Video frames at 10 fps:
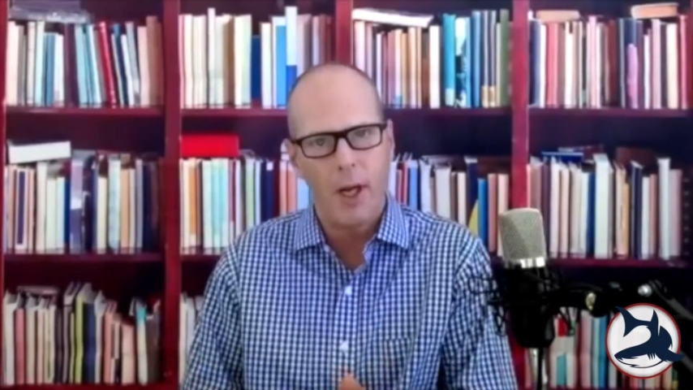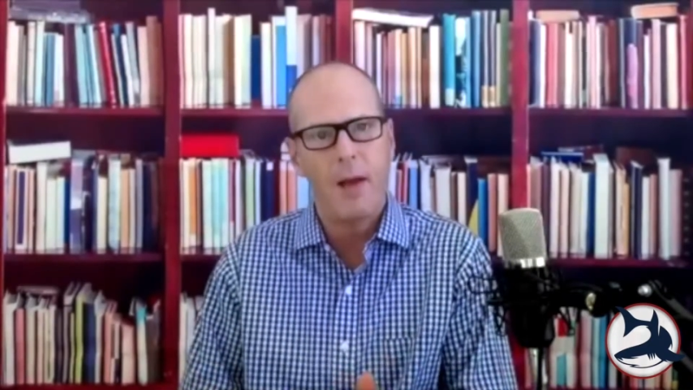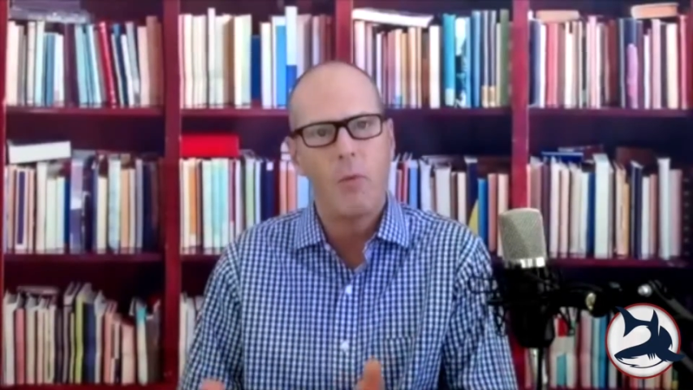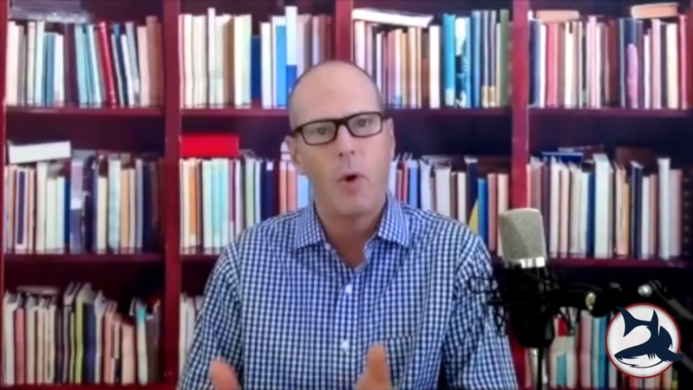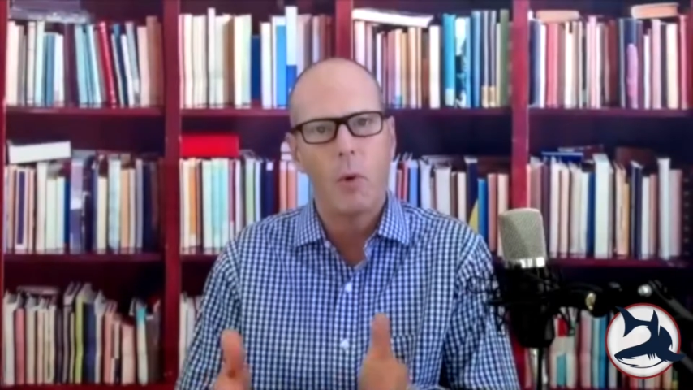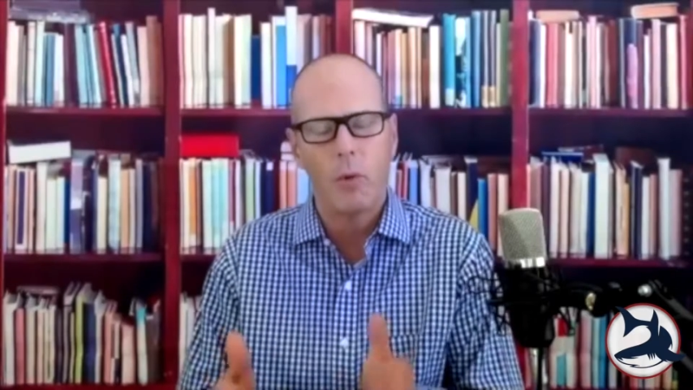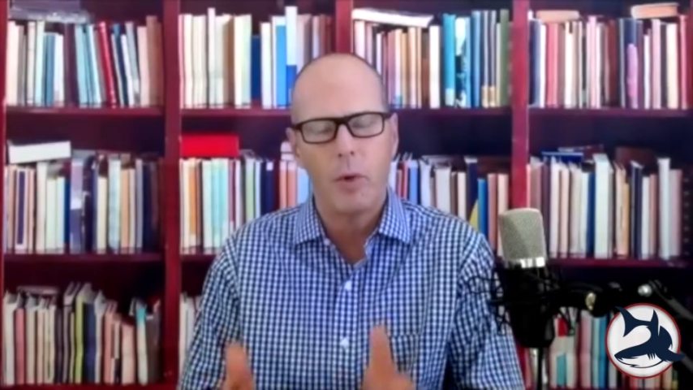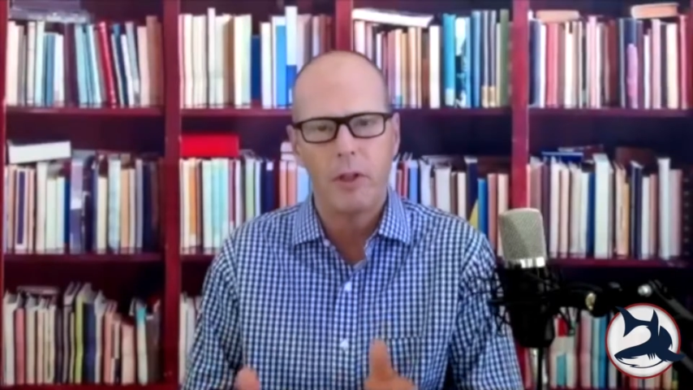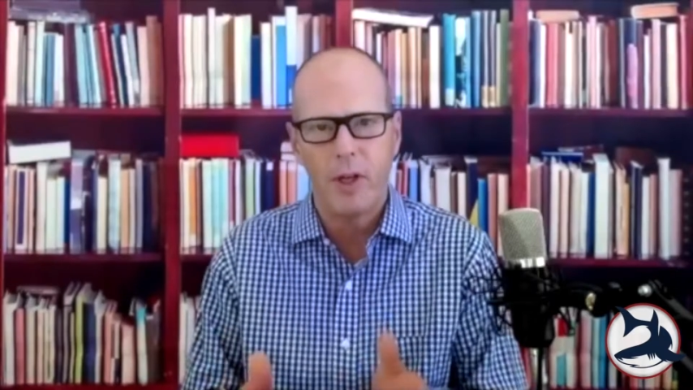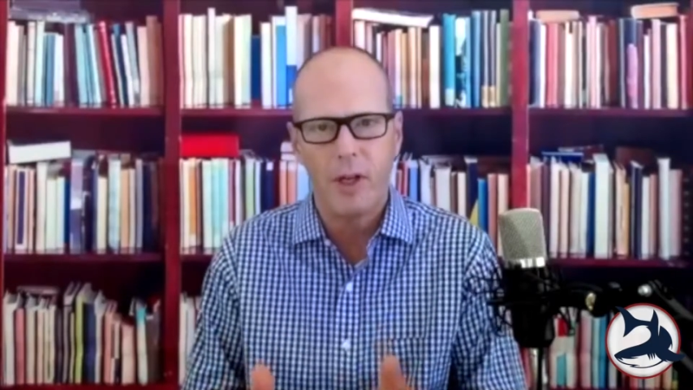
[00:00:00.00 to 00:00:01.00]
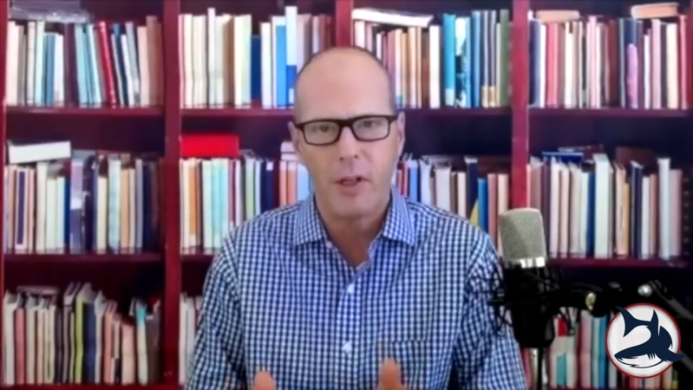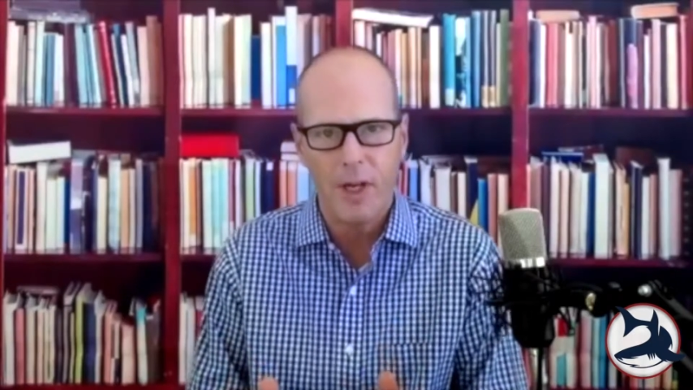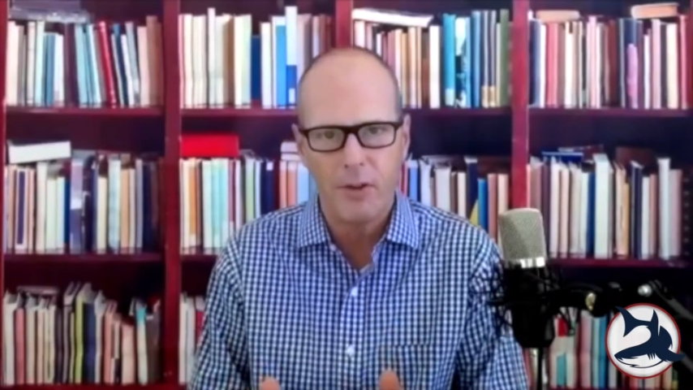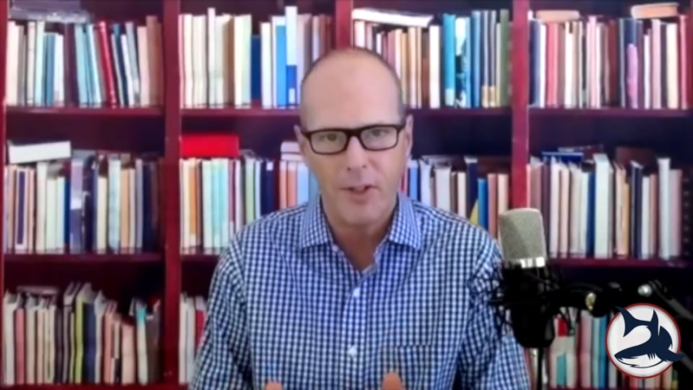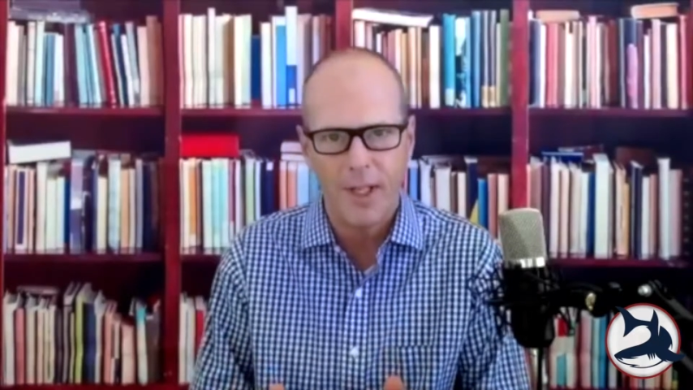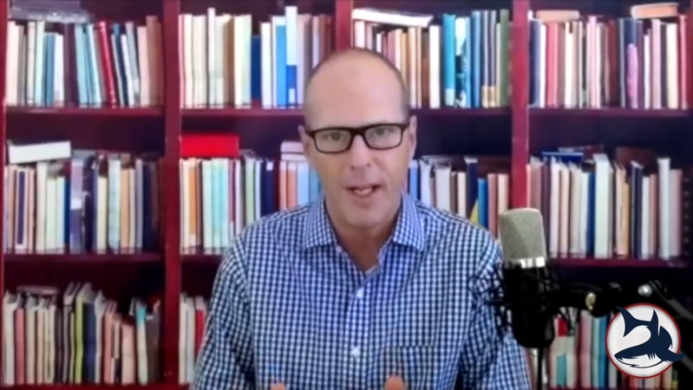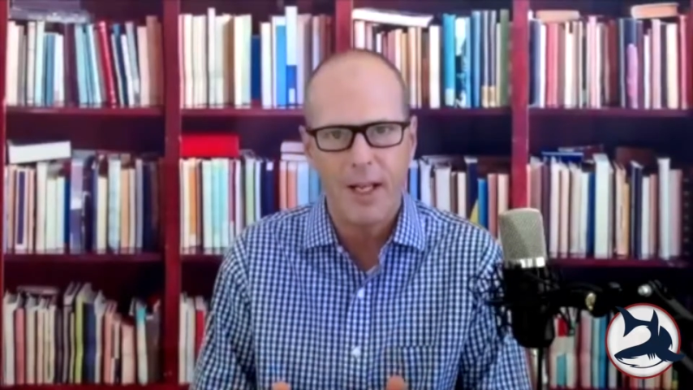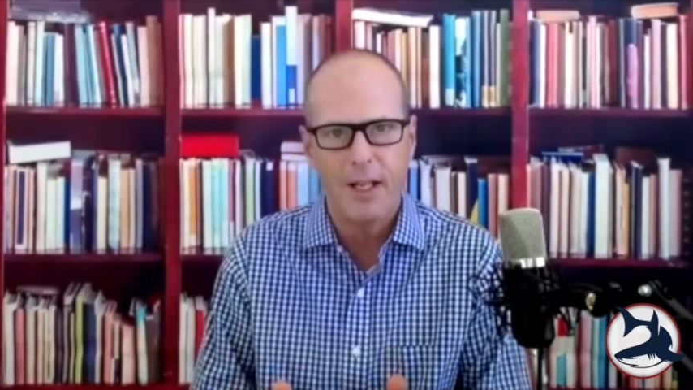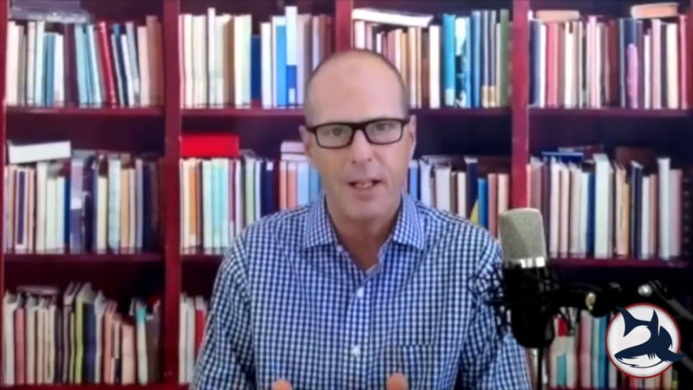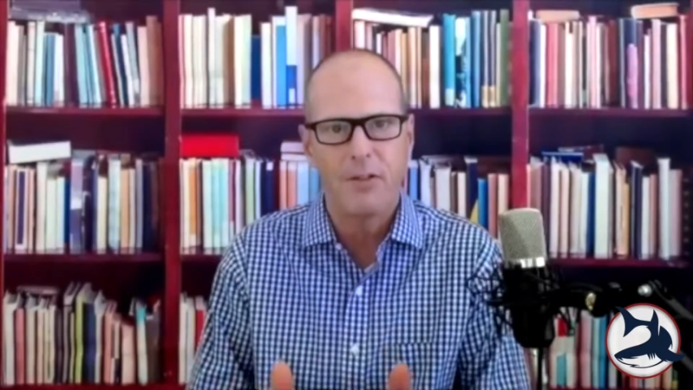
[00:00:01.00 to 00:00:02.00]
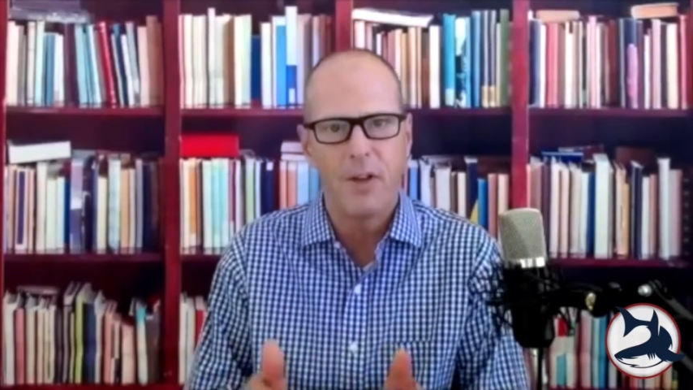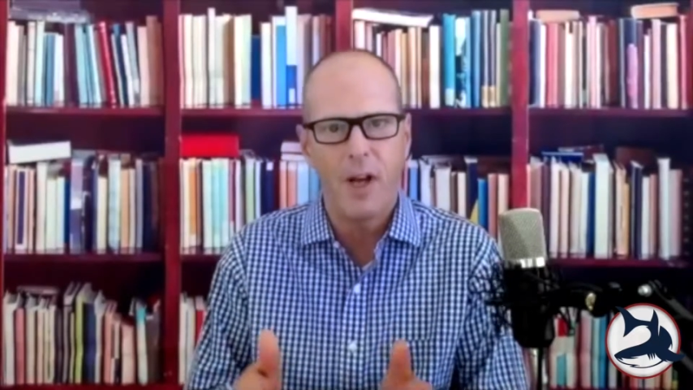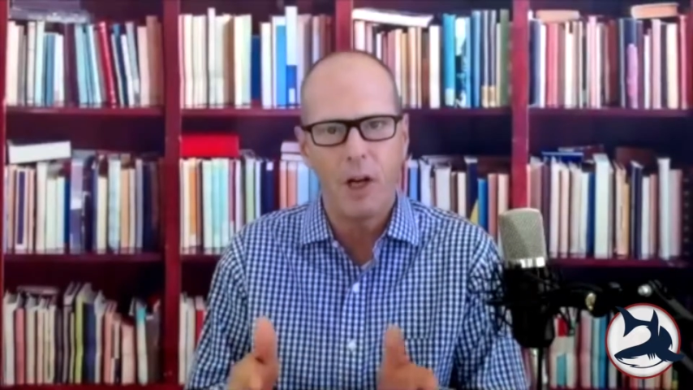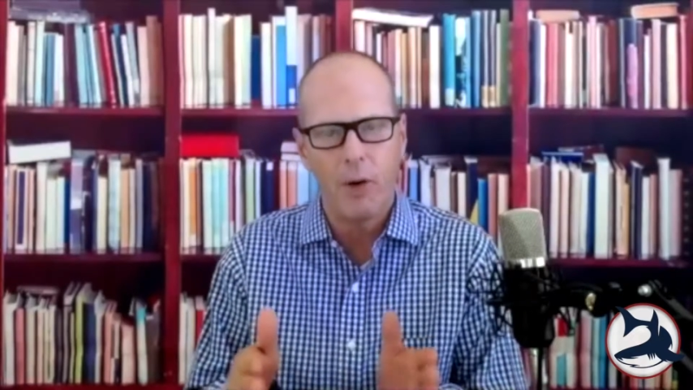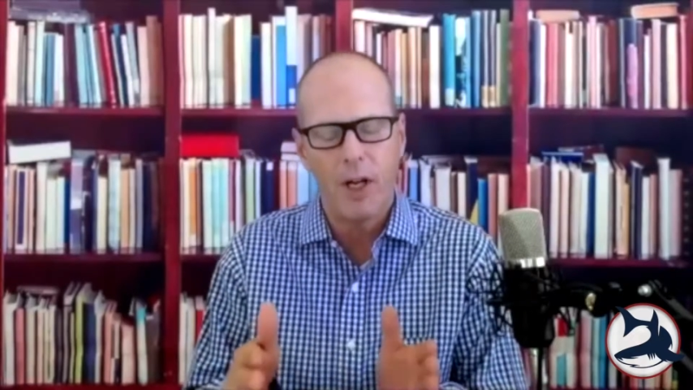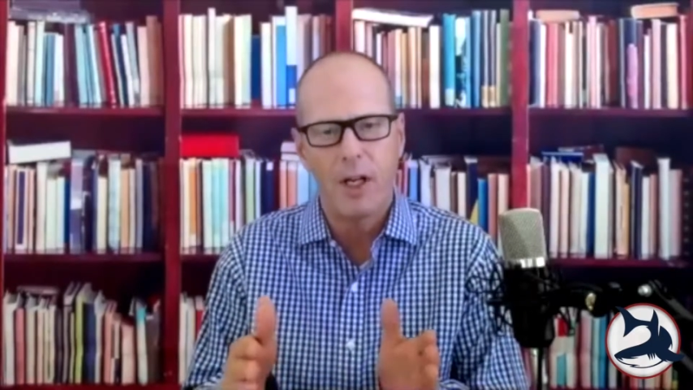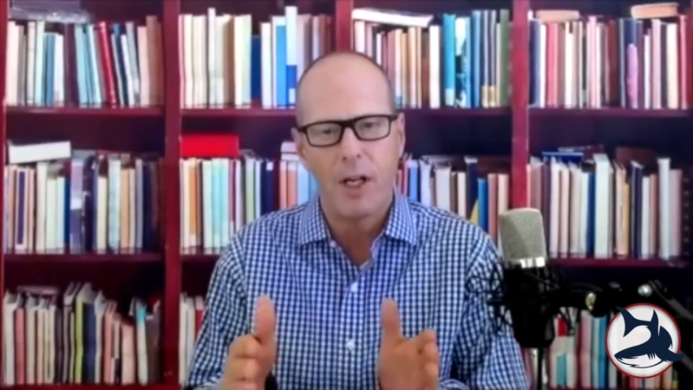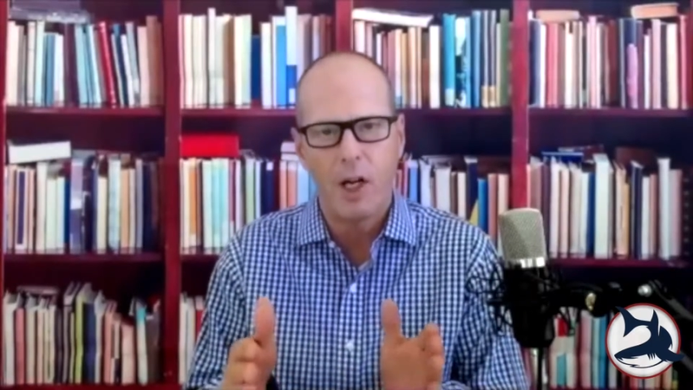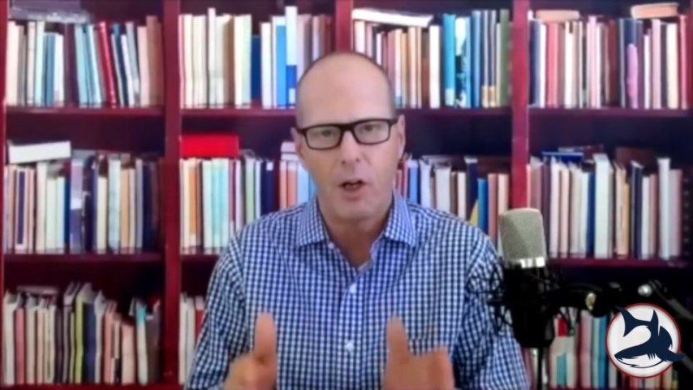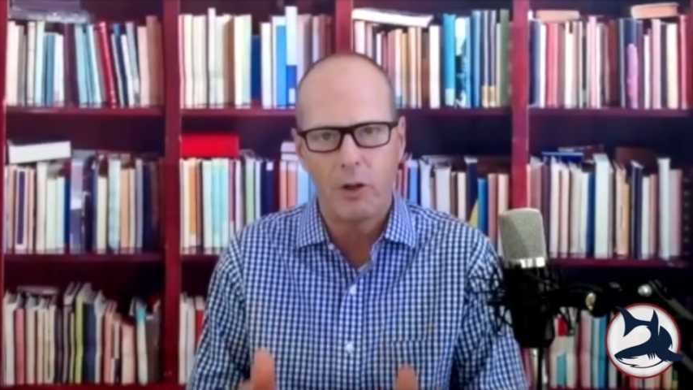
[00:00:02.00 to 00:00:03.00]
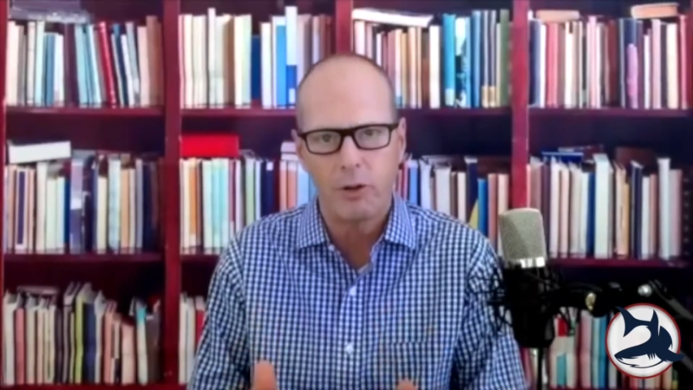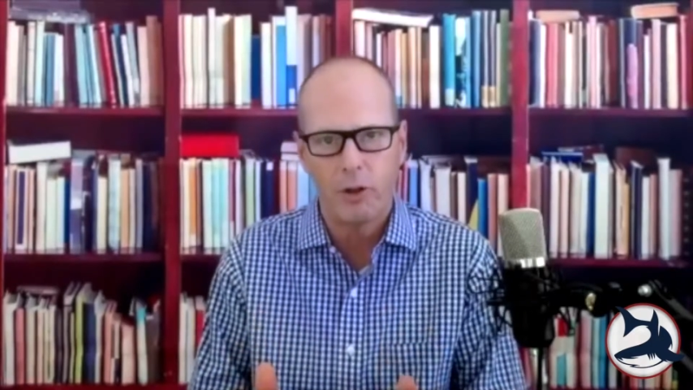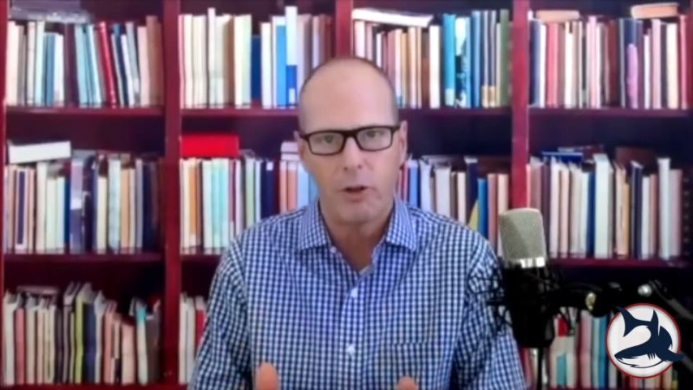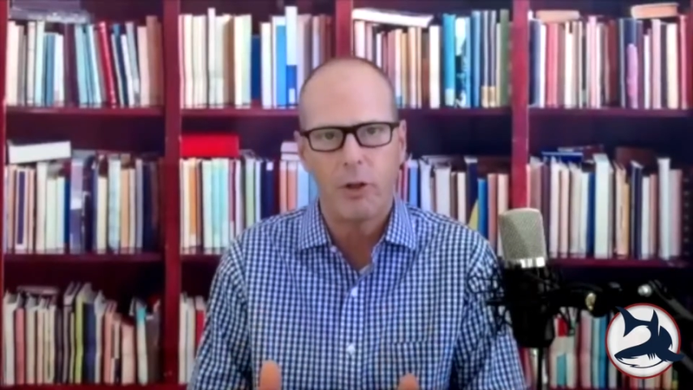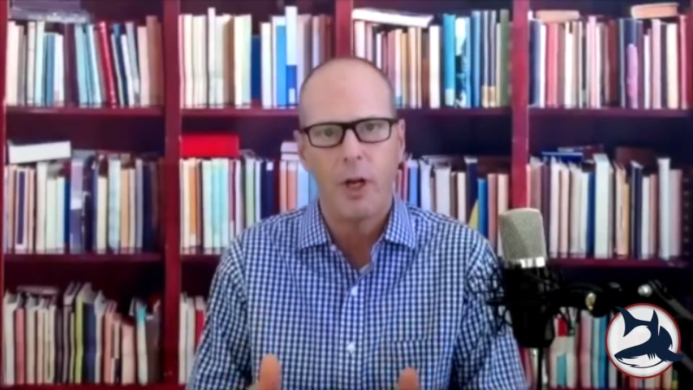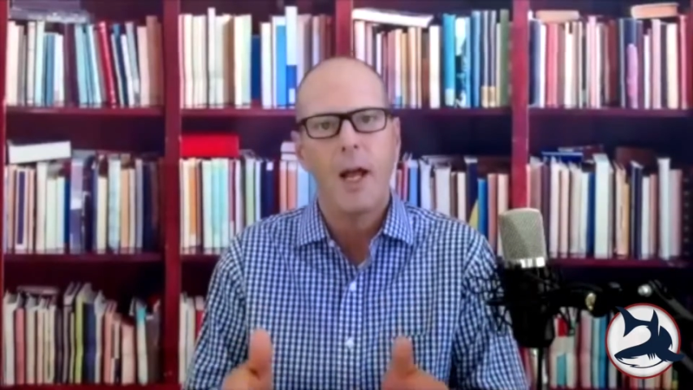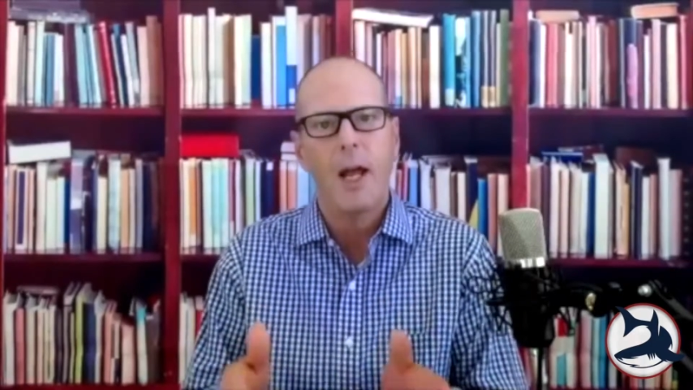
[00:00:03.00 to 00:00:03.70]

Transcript: And what we're really talking about today is creating a culture